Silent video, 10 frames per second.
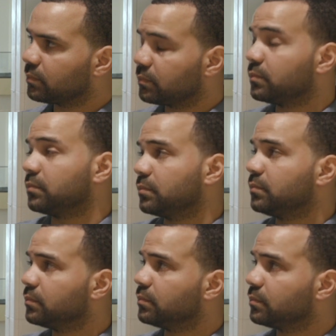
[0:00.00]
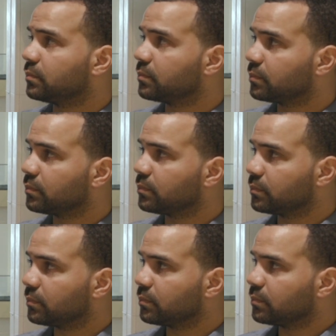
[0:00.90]

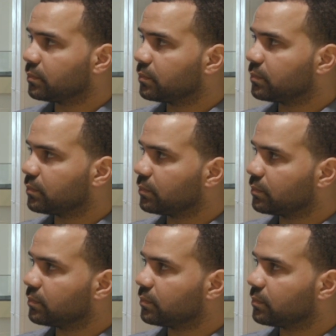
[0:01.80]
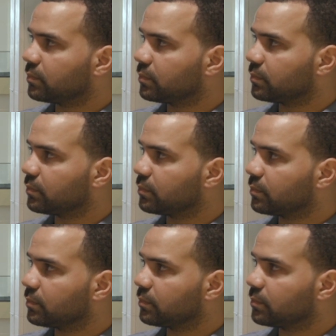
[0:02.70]

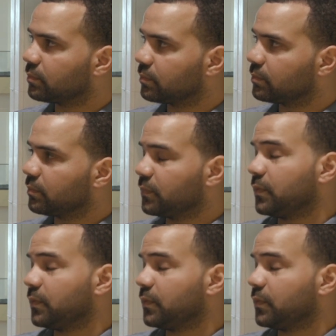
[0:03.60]
The person shown says nothing.